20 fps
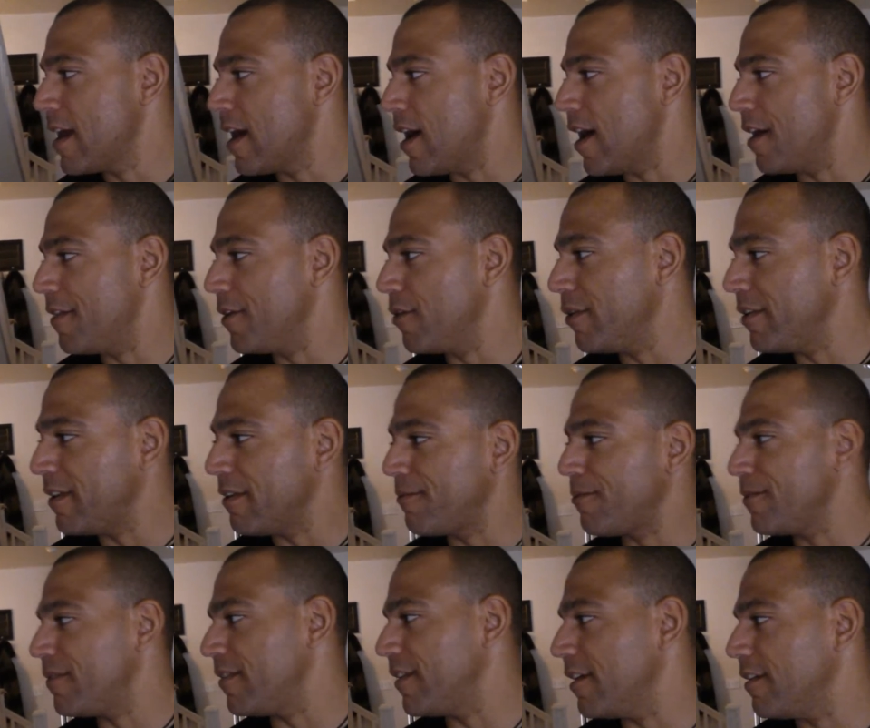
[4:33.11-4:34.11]
The only
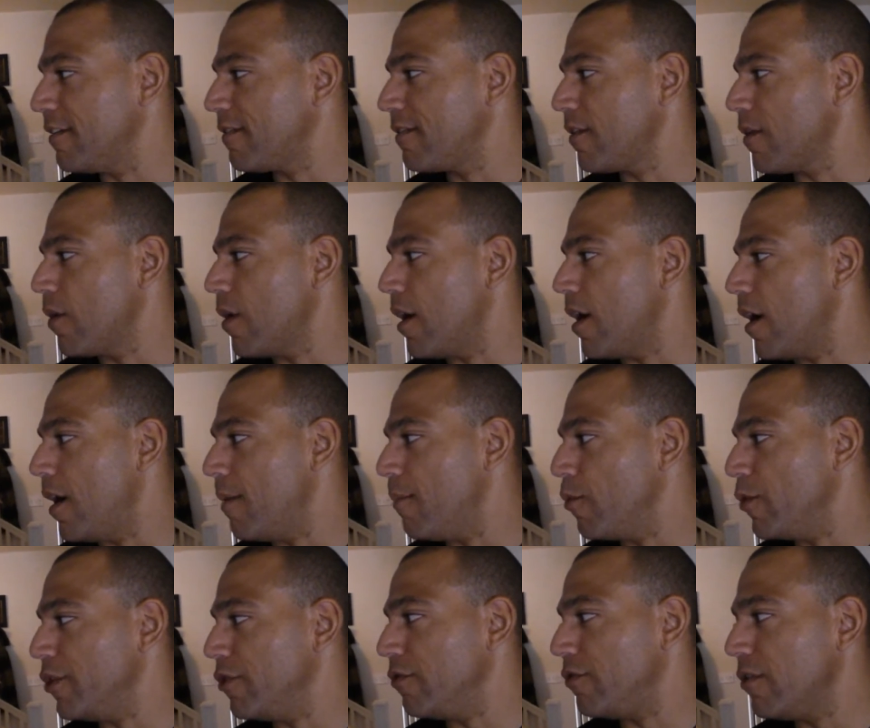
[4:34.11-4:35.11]
difference is
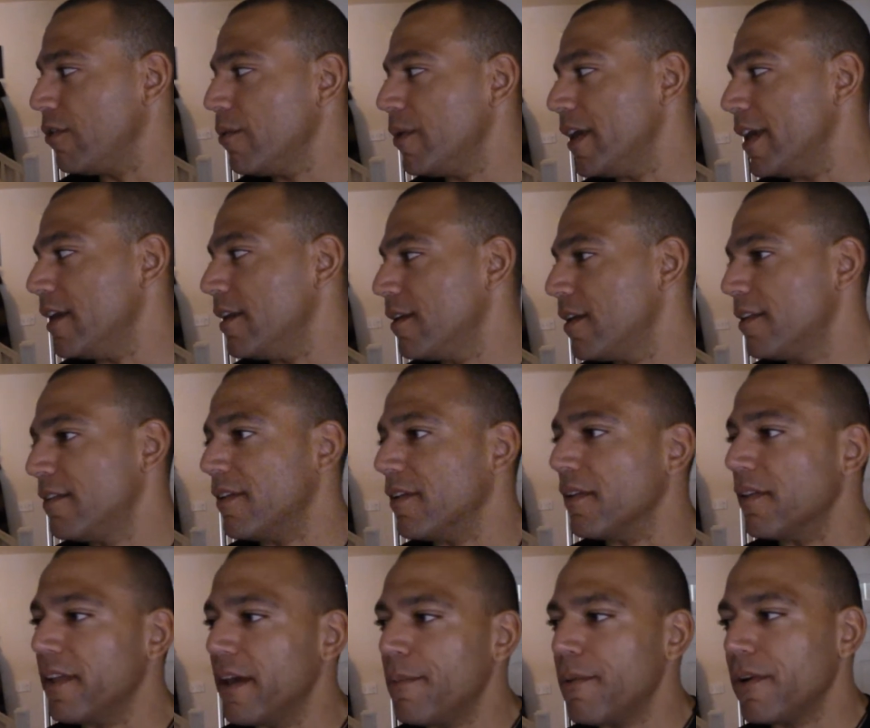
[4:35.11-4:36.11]
when you do eat,
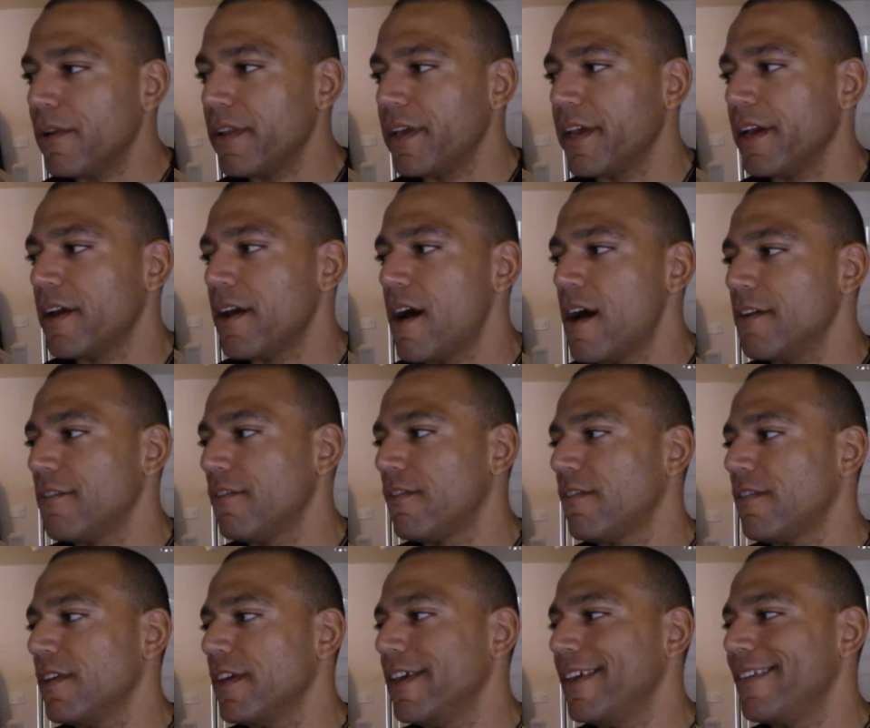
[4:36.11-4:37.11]
deliberately and
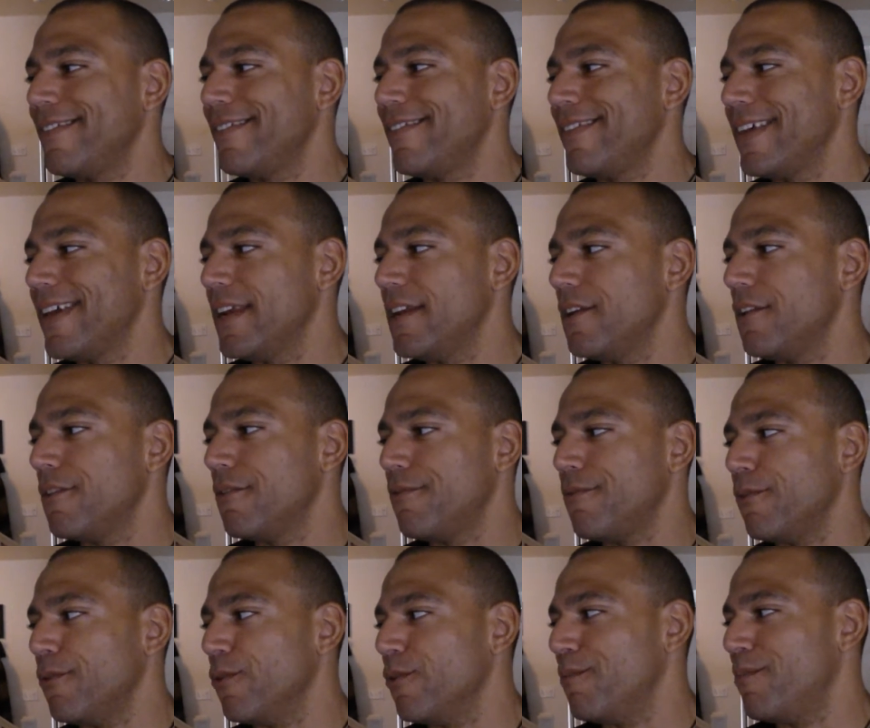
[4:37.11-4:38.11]
consciously send the
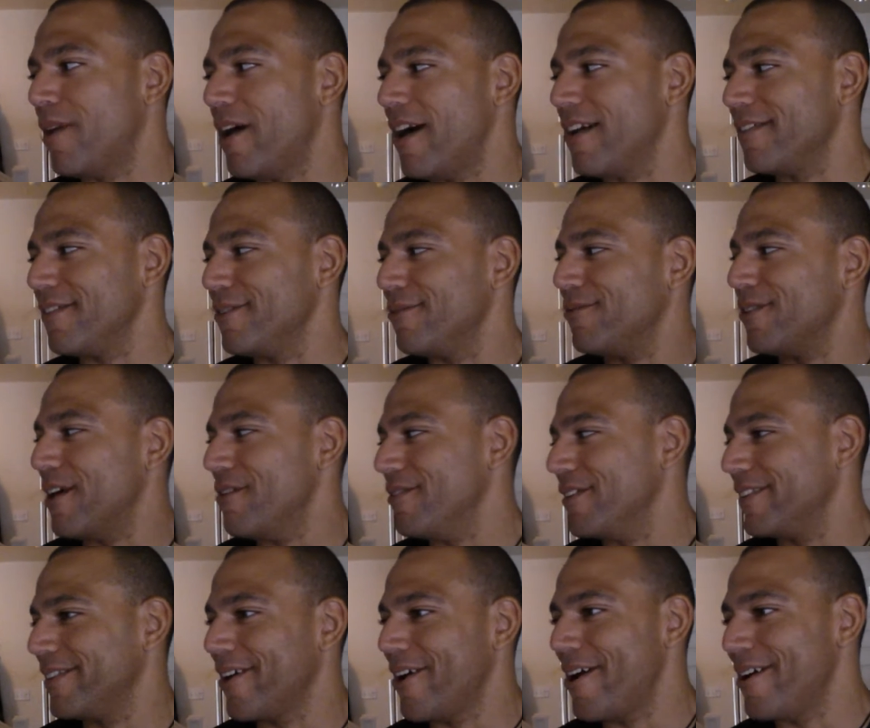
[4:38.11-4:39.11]
food positive,
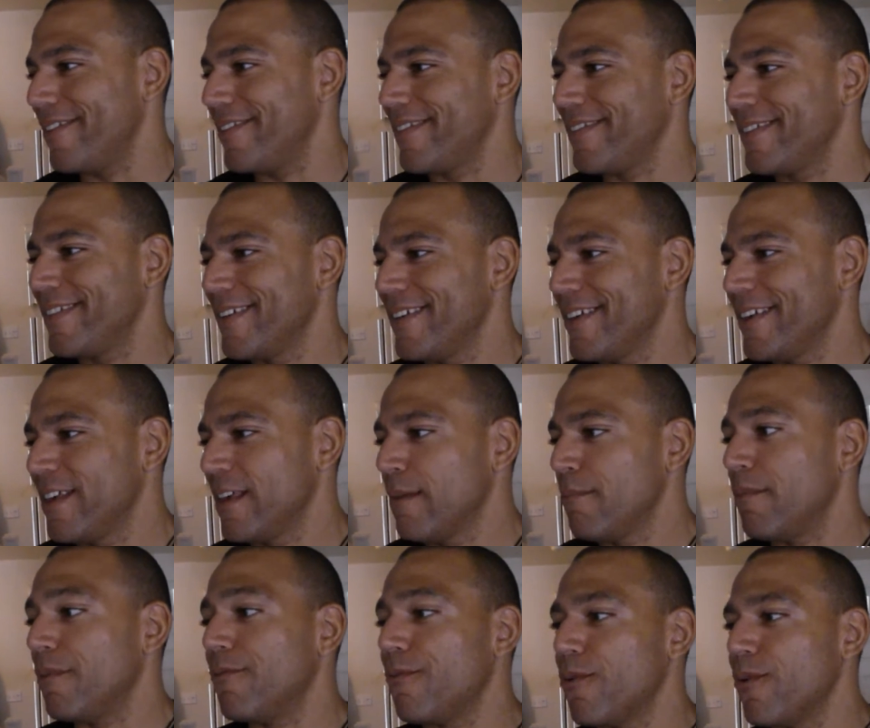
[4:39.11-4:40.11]
loving
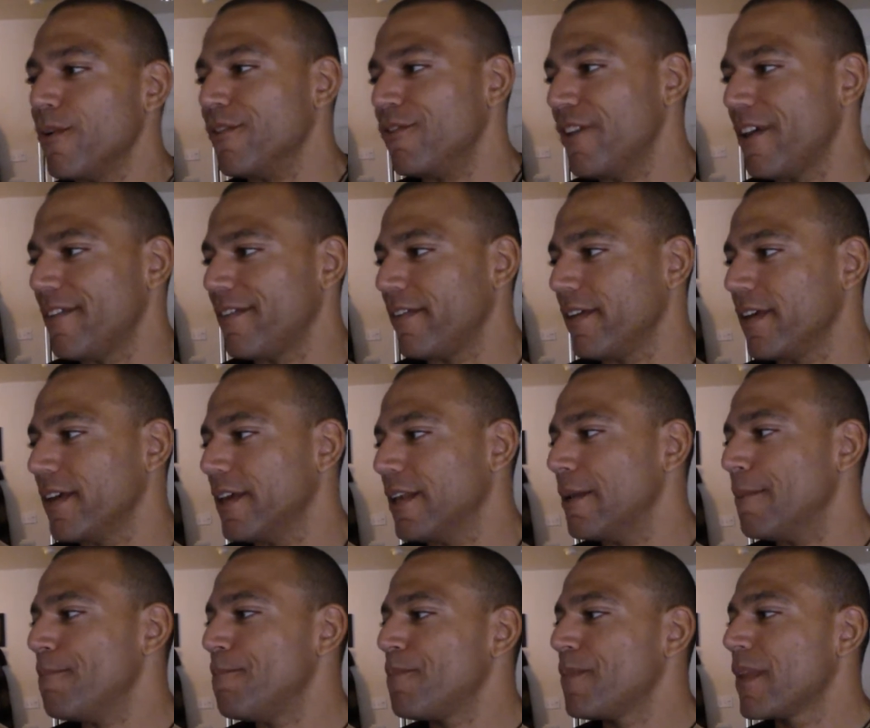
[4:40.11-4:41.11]
thoughts before ingesting it.
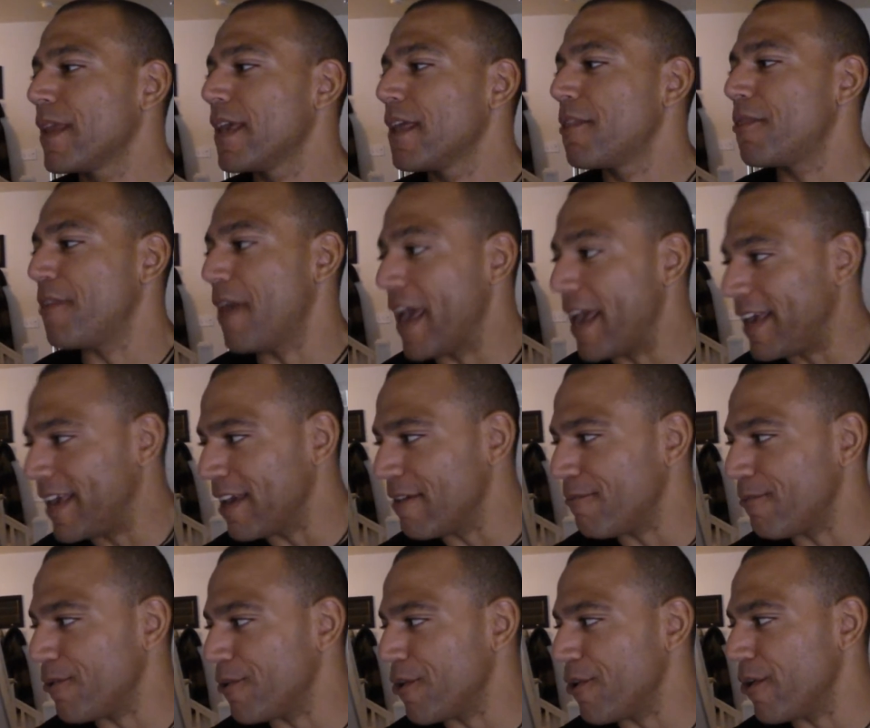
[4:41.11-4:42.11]
Thank it
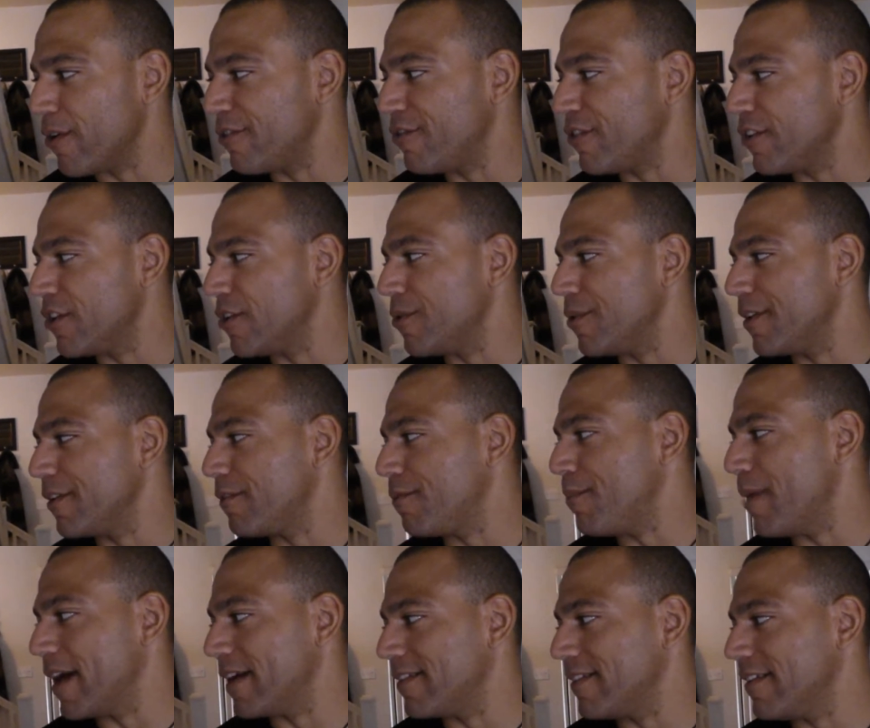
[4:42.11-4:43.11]
for nourishing you and
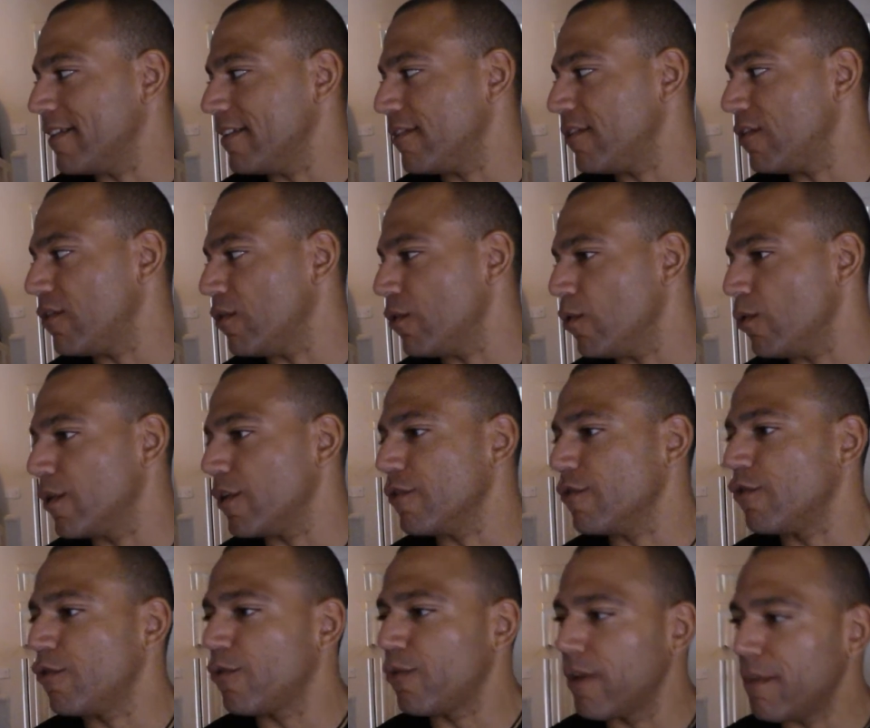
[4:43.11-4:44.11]
expect it to
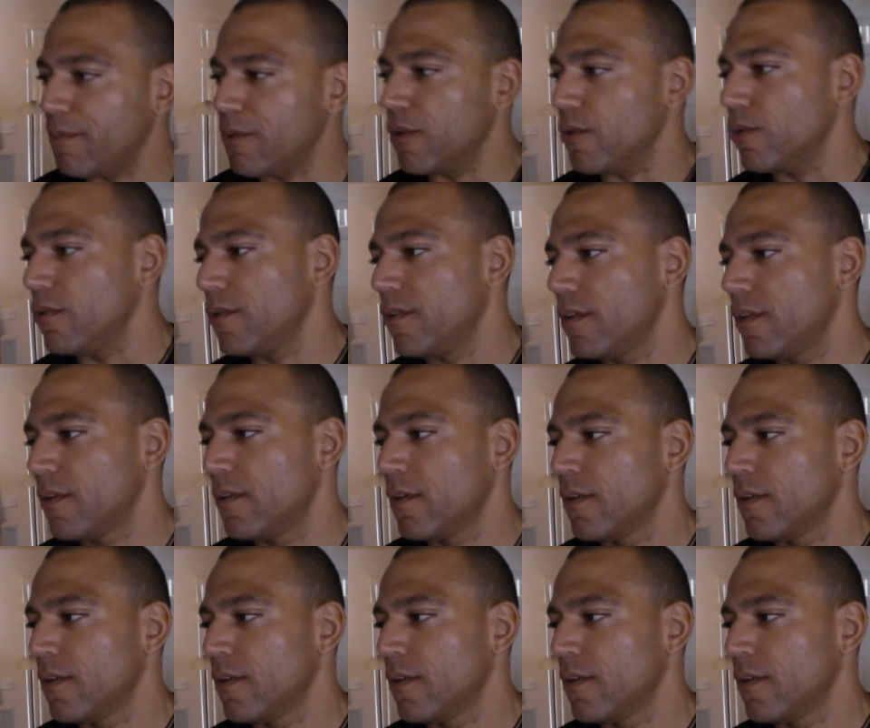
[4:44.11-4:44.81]
contribute